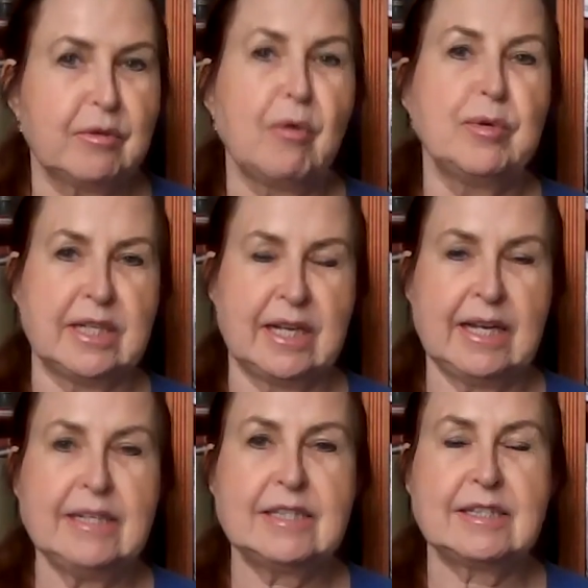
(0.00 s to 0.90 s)

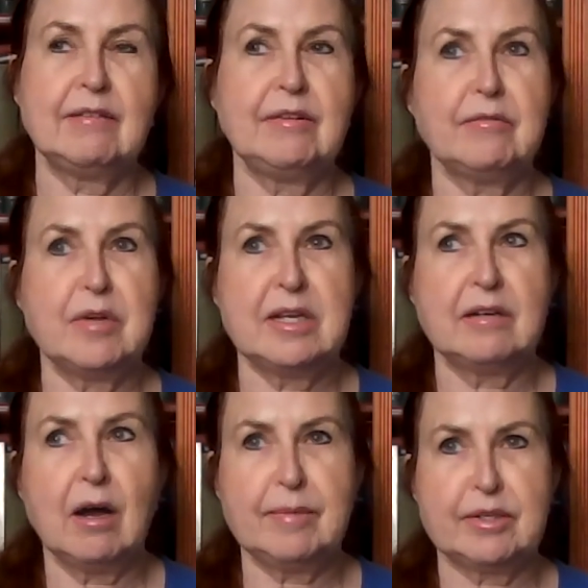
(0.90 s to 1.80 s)
coordinates, in
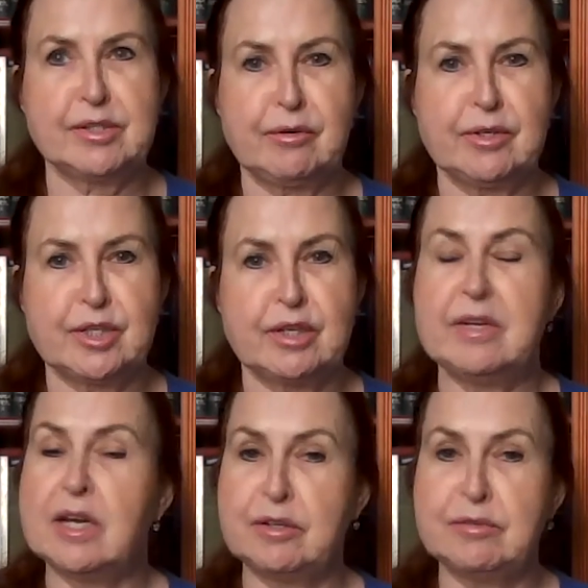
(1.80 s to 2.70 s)
karmic astrology,
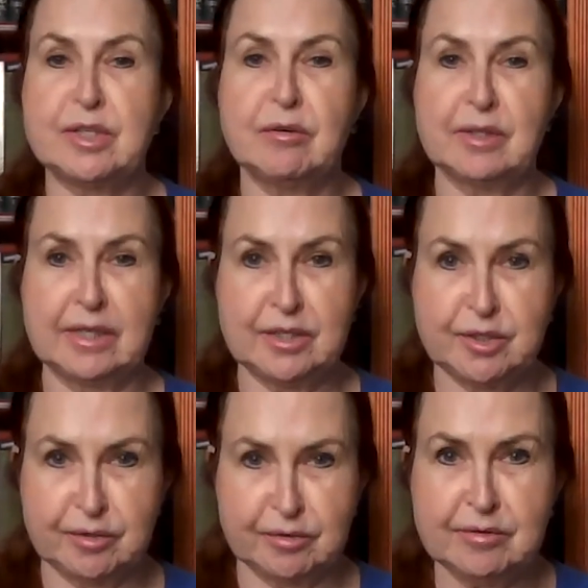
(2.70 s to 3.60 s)
we are using only
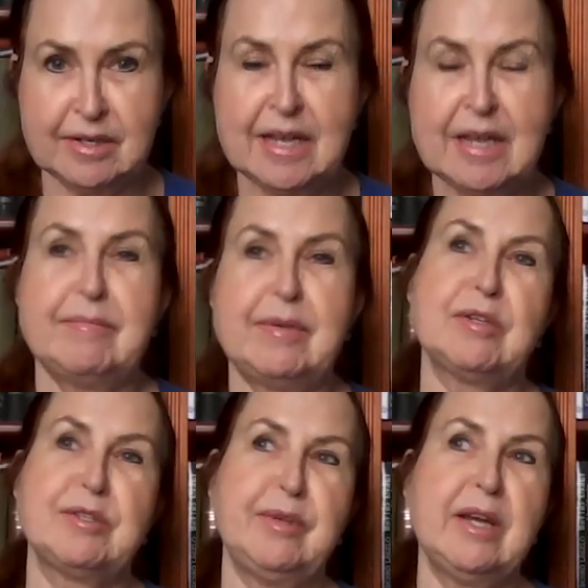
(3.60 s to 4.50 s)
two
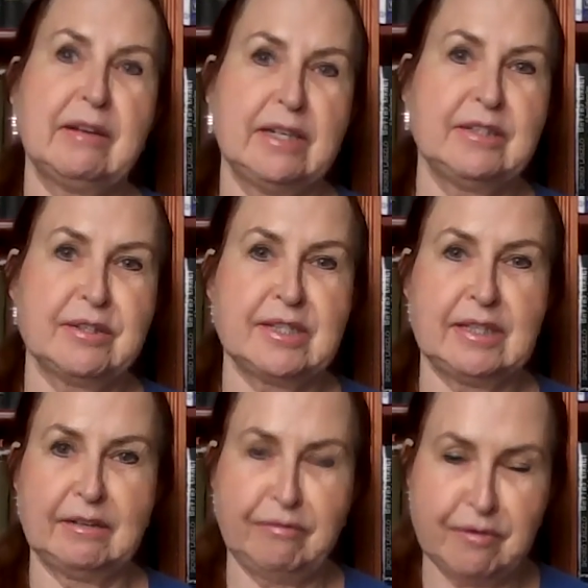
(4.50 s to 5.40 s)
because we are
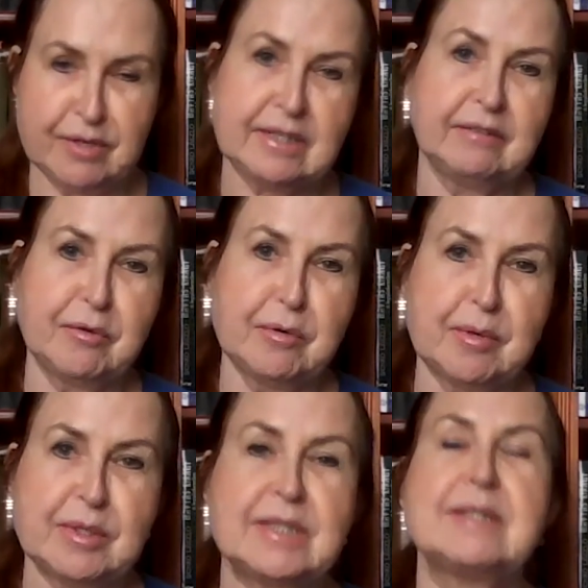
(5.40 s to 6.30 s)
interested first and
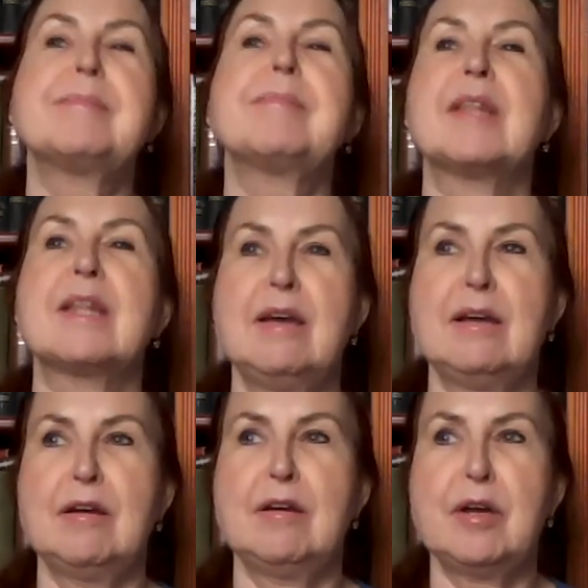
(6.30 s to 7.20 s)
foremost
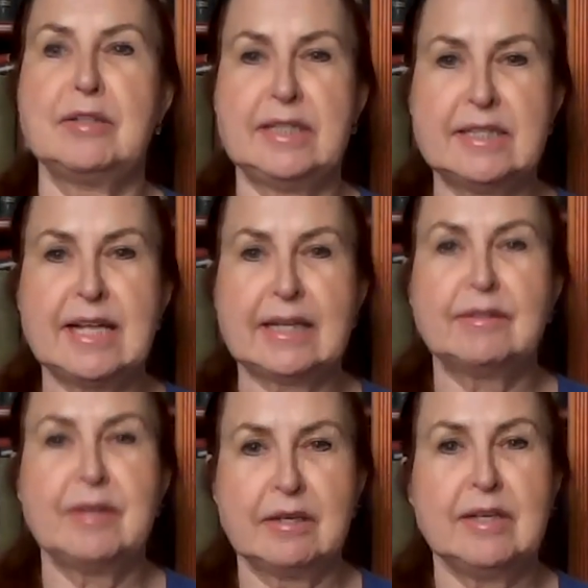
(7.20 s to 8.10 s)
in
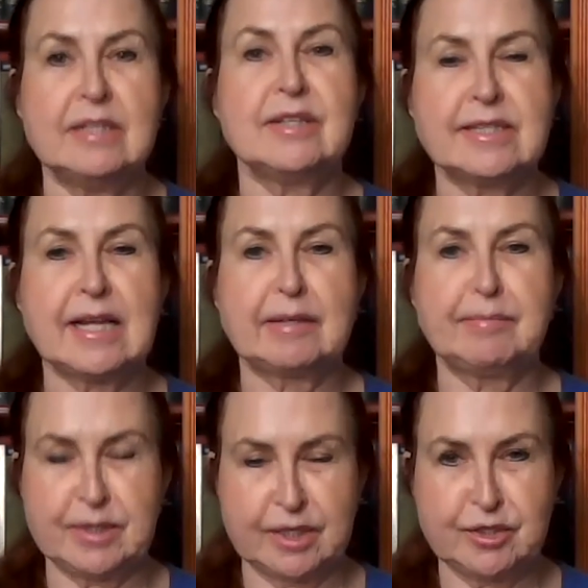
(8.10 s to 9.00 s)
the exact
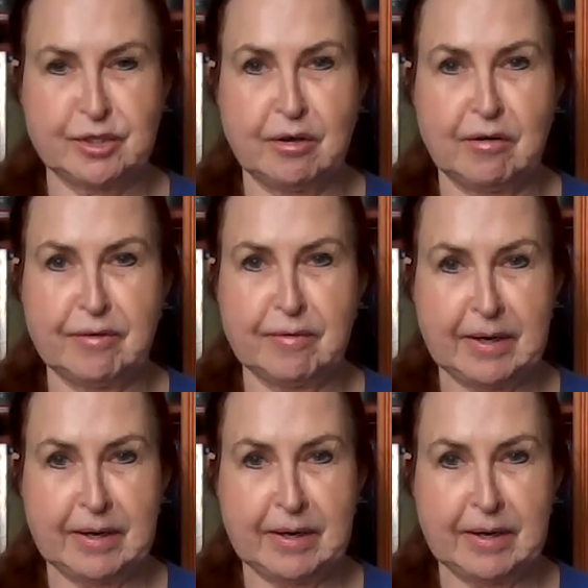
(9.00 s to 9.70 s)
position of a